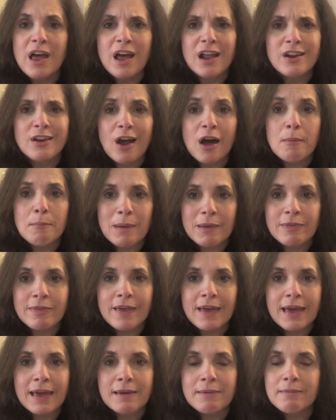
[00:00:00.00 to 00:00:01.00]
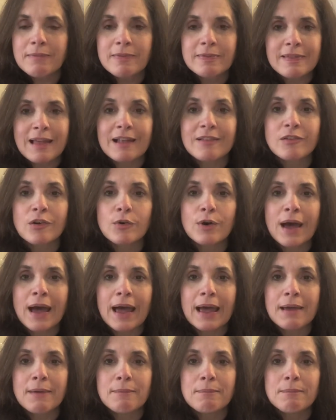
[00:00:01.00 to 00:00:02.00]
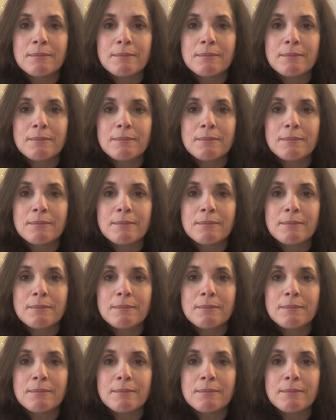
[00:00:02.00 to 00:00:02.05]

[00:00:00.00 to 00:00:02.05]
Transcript: Not my thing, that's okay.